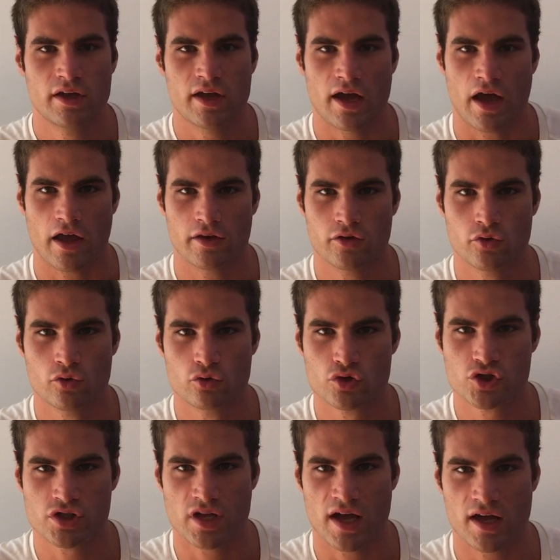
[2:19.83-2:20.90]
and you
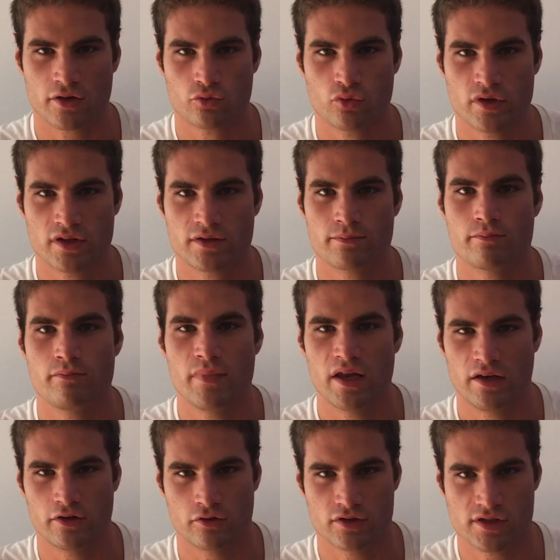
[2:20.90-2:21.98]
start with
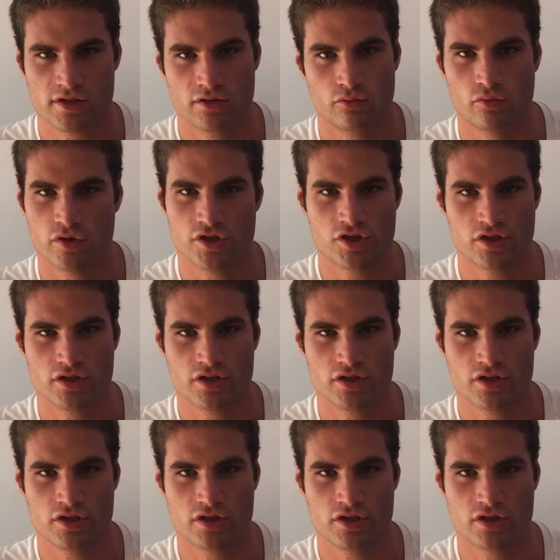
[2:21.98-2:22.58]
millions, which